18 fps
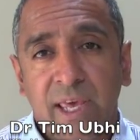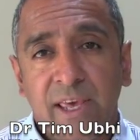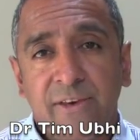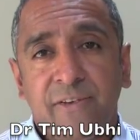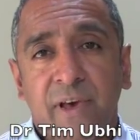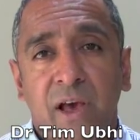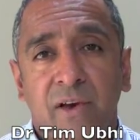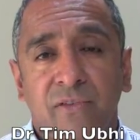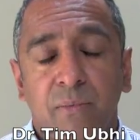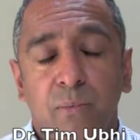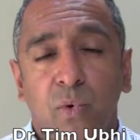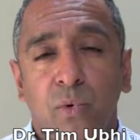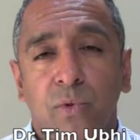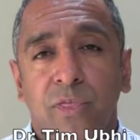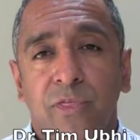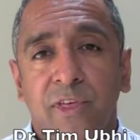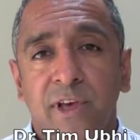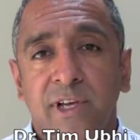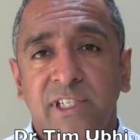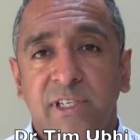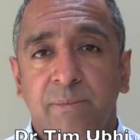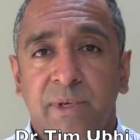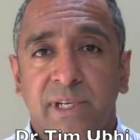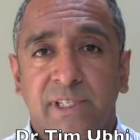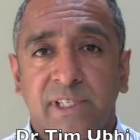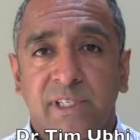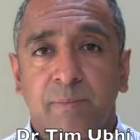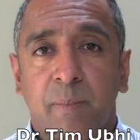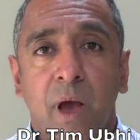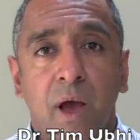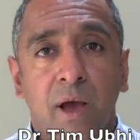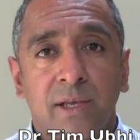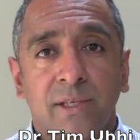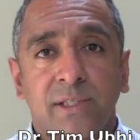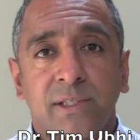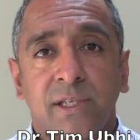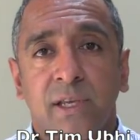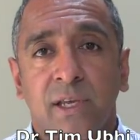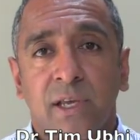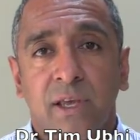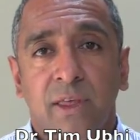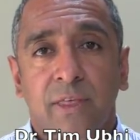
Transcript: If, however, more than 30 minutes has passed,